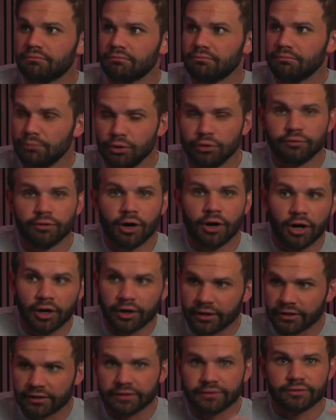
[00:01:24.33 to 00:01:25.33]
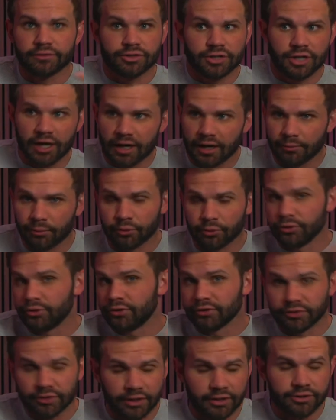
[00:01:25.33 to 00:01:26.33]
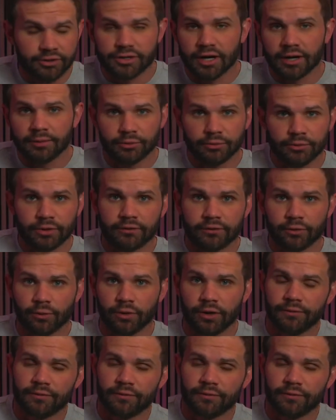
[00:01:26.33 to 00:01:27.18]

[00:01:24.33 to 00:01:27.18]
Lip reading: move on and leave your job, or you can stay at your job, do whatever you want.